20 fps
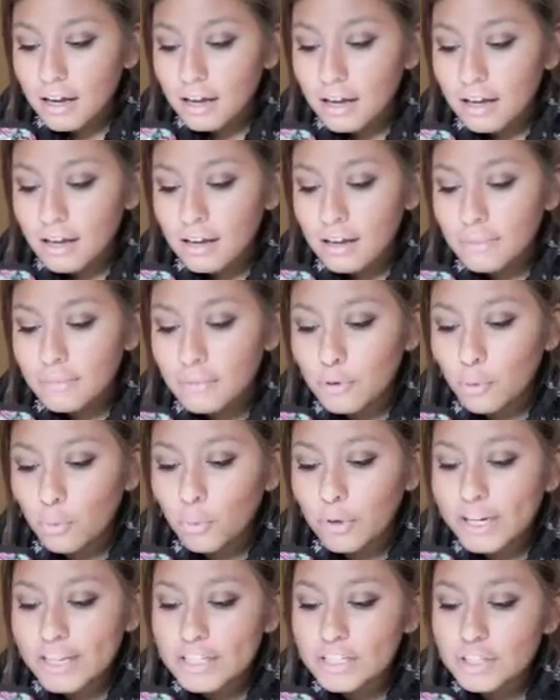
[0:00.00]

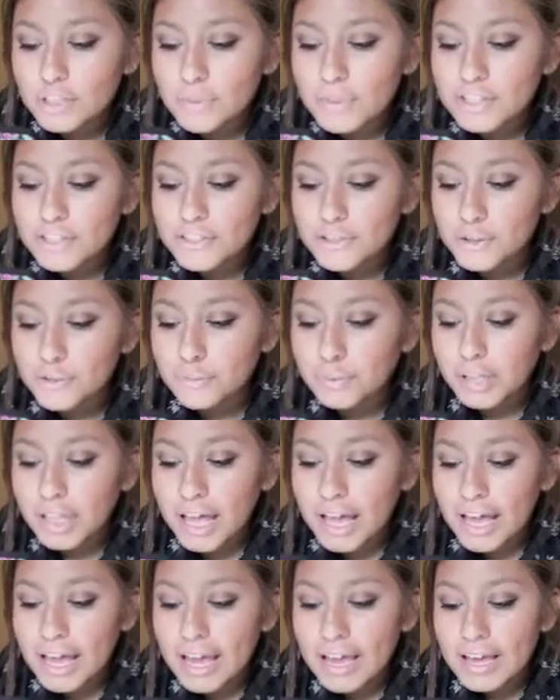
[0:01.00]
What instruments do you
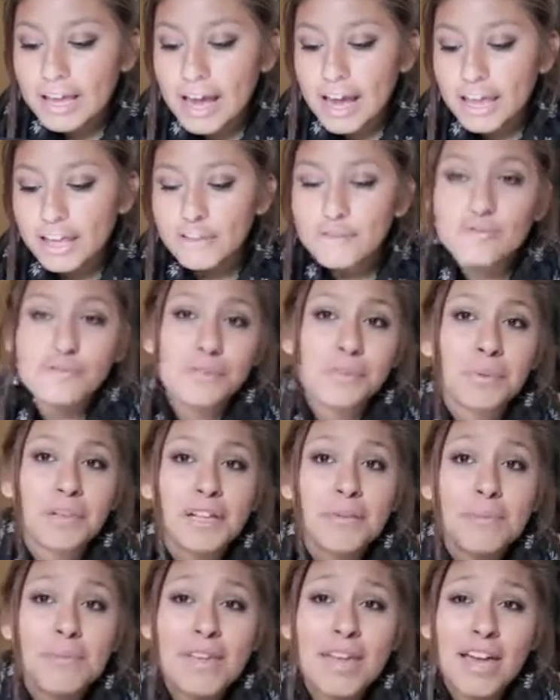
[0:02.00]
play? I used to
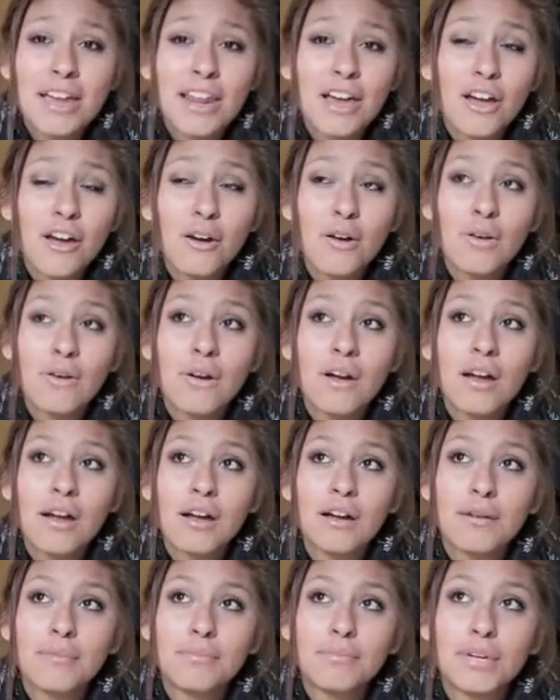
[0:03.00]
play the piano,
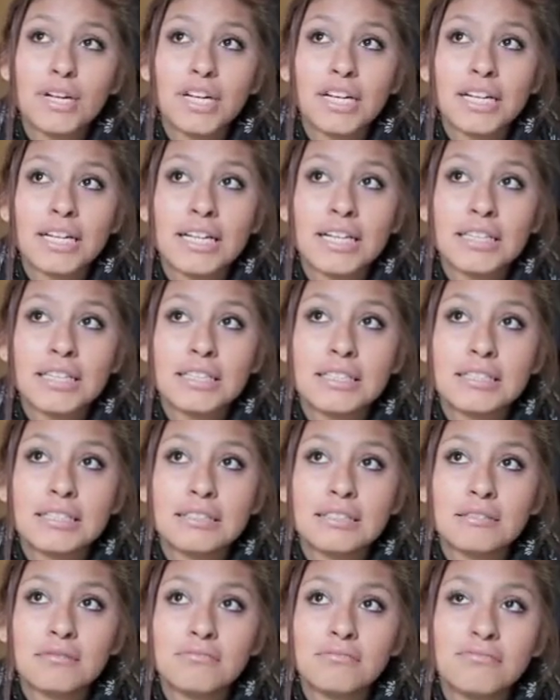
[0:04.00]
but
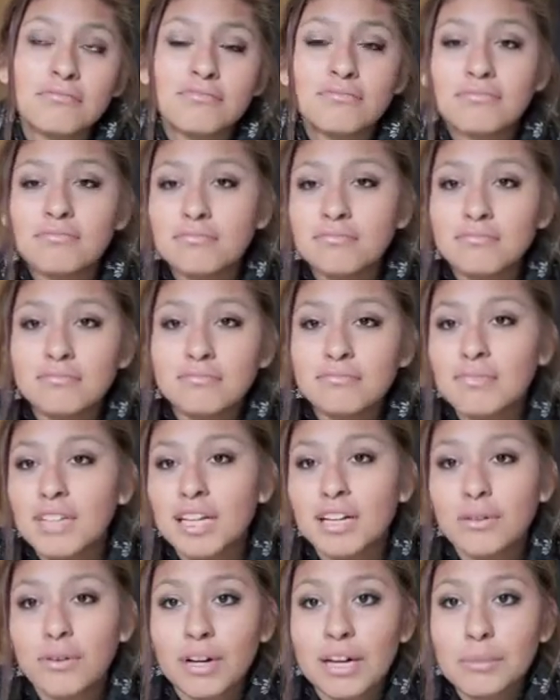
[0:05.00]

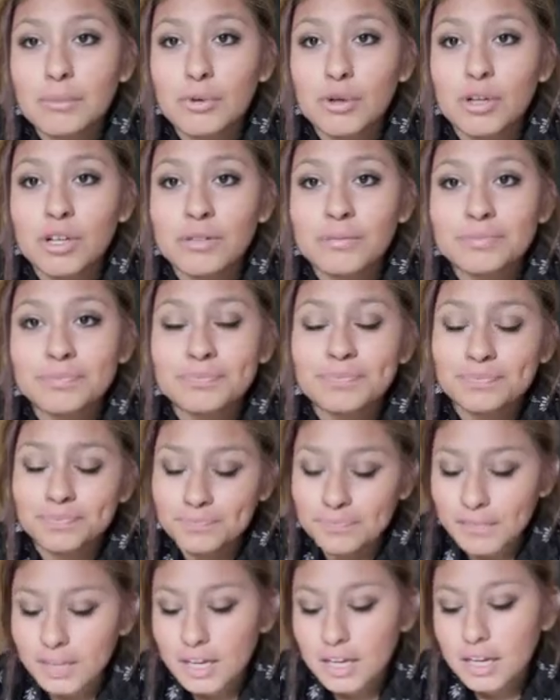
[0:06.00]
I don't anymore,
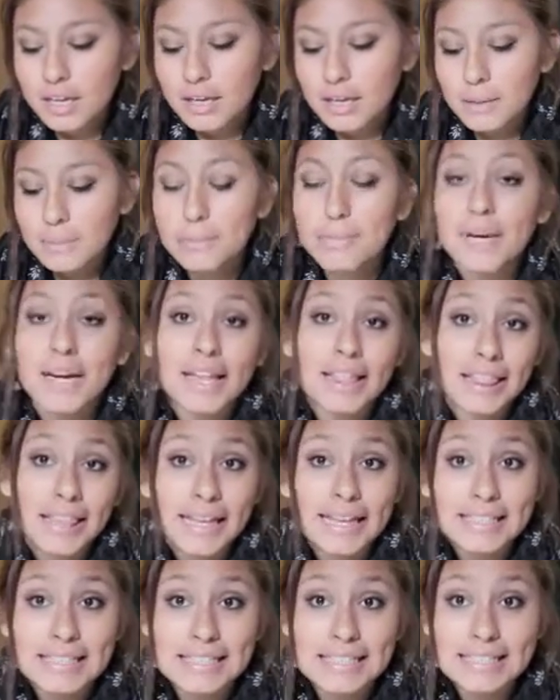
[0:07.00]
but I
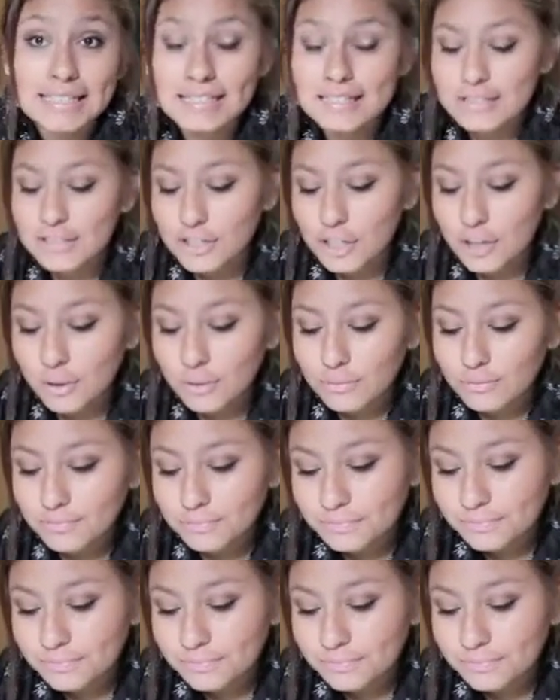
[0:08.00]
liked it, so.